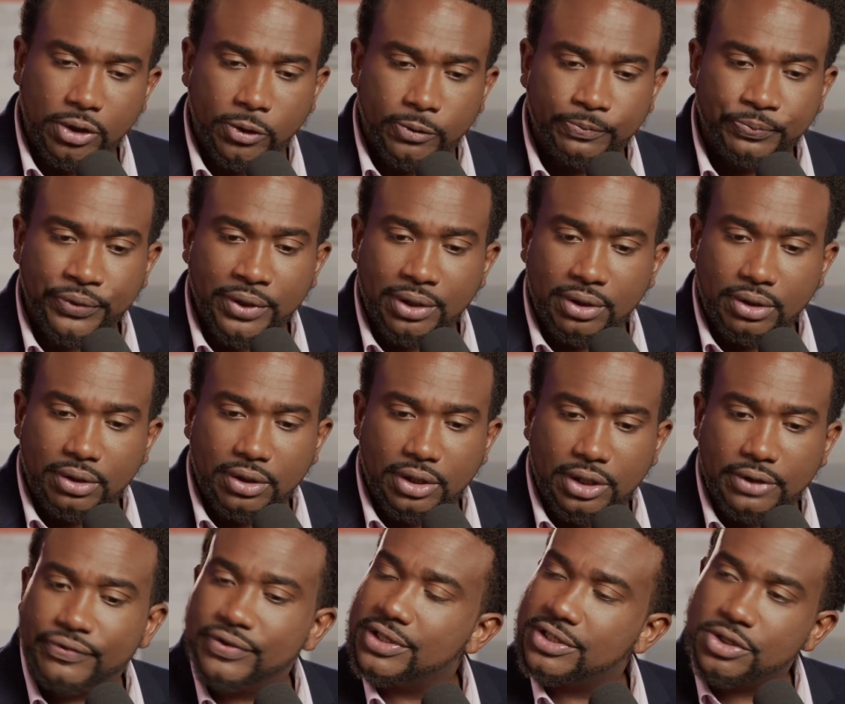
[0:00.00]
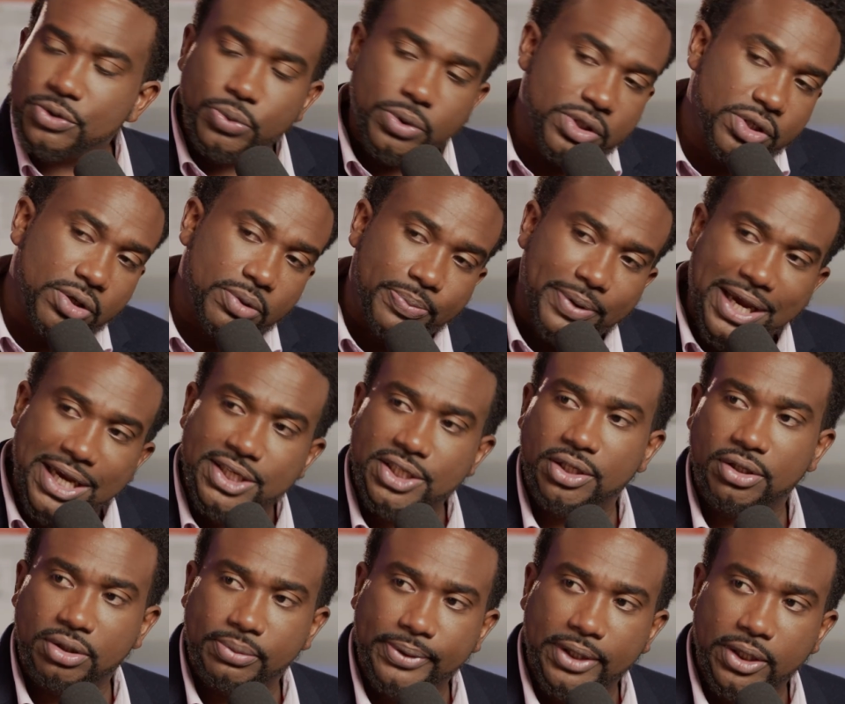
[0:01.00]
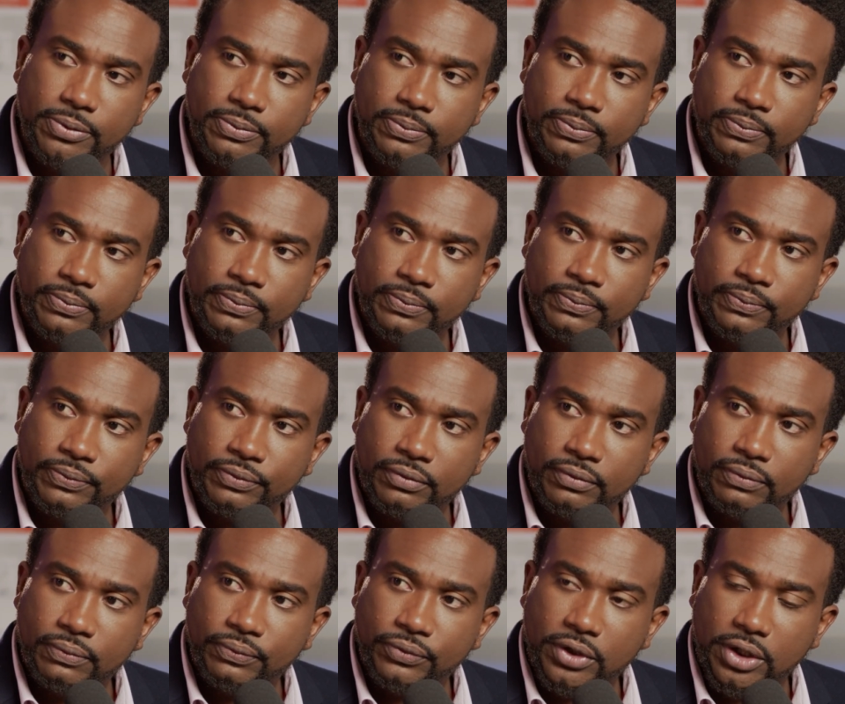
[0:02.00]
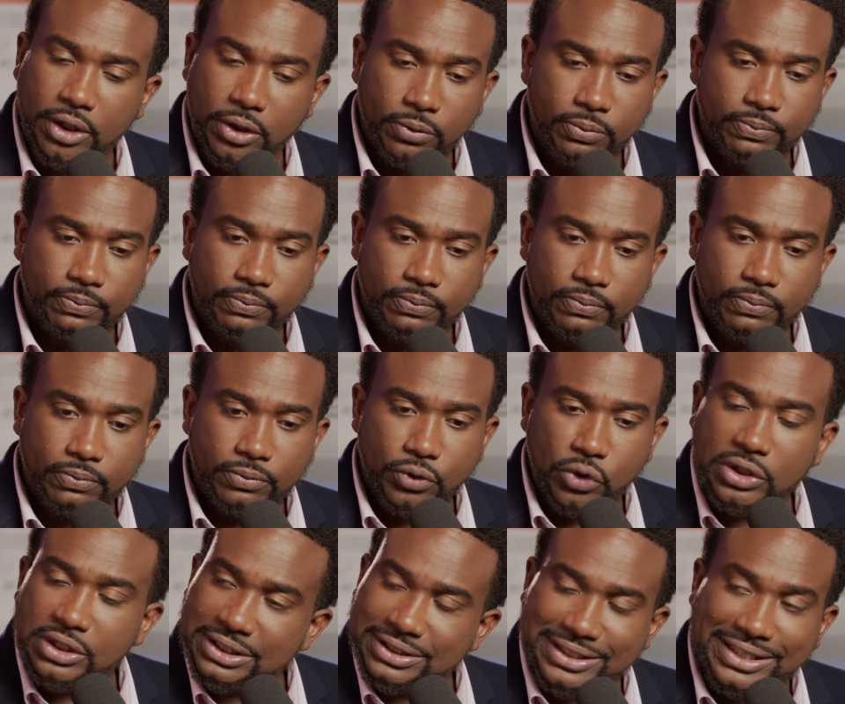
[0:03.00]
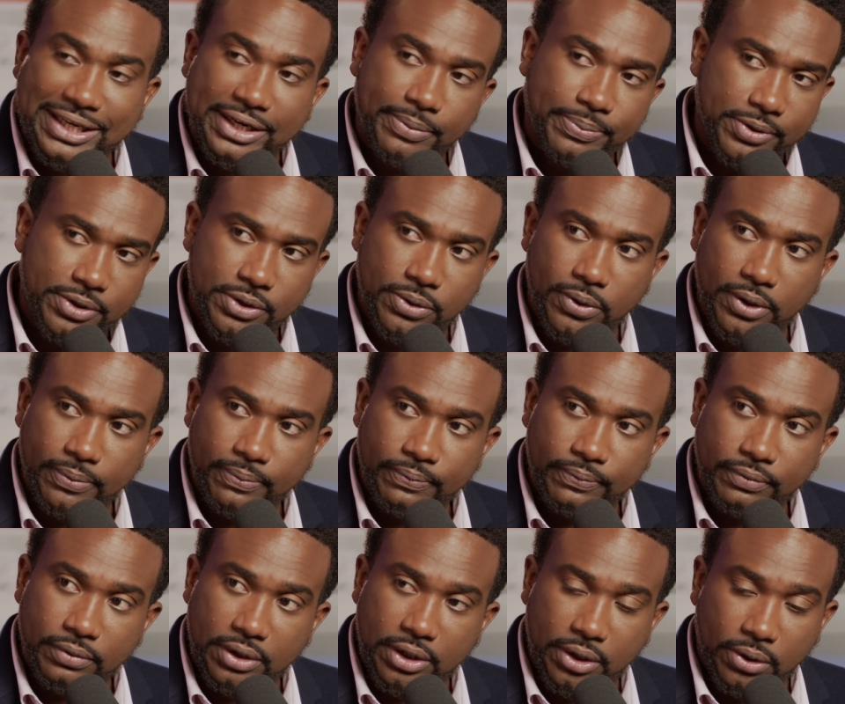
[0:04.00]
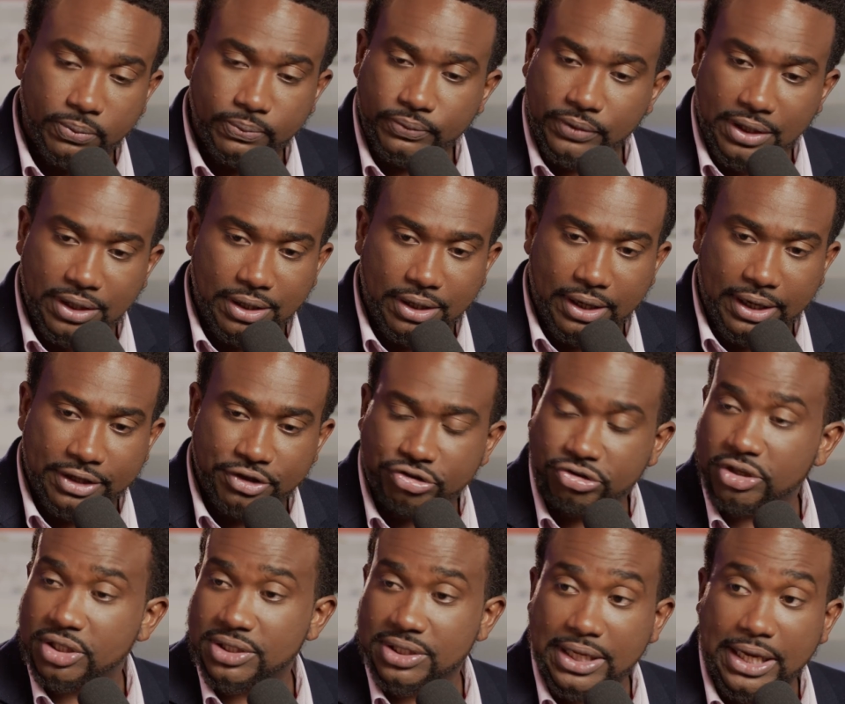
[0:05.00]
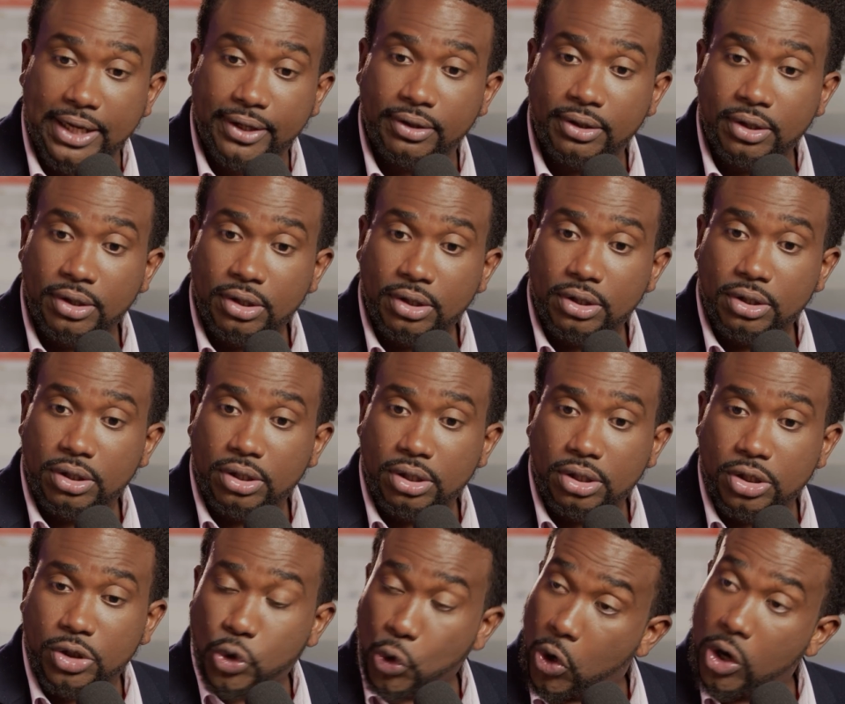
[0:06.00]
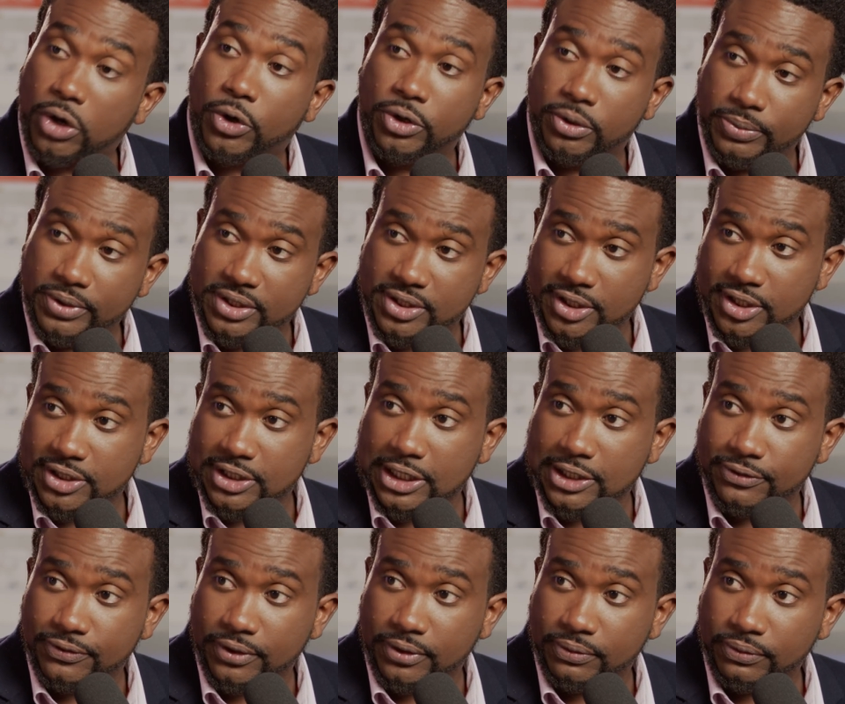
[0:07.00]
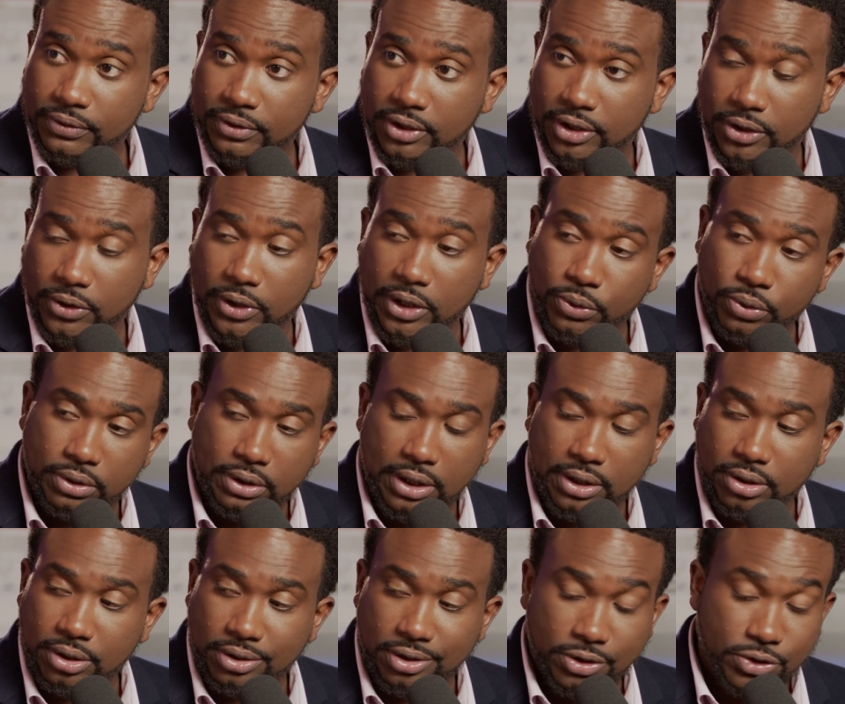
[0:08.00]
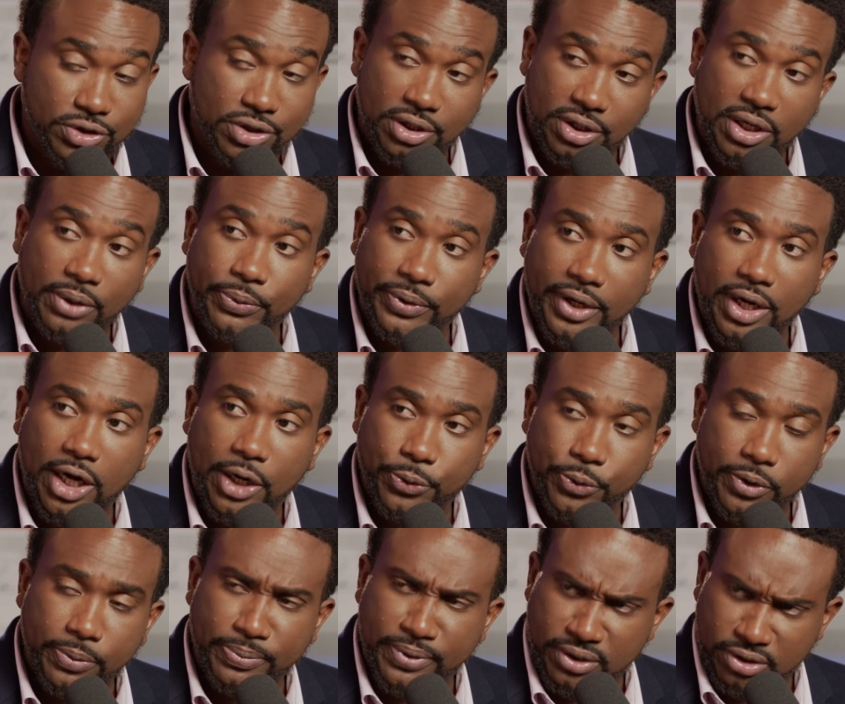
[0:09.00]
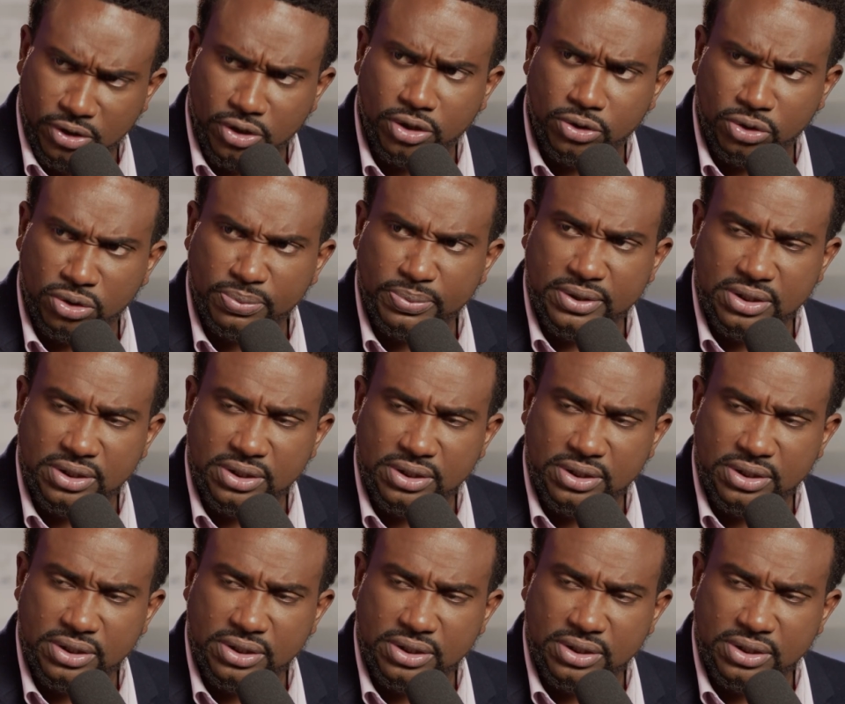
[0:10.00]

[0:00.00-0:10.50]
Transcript: know, if this is what you're passionate about, you know, you need to get up and do it. You know, and trust that you are going to be successful. You know, and you know it's going to come with hard work, but you are going to be